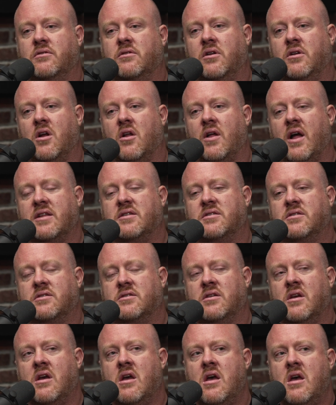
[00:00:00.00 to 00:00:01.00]
I
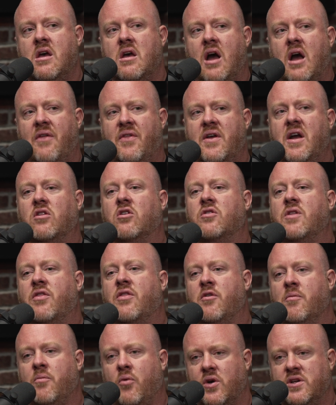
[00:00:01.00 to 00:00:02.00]
think I learned that
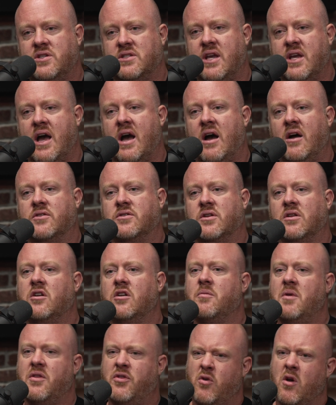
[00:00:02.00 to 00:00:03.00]
through Boy Scouts, a
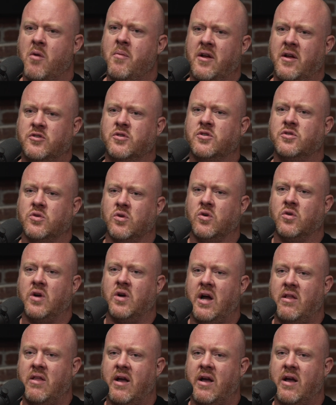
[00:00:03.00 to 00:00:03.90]
little bit through elementary school, right?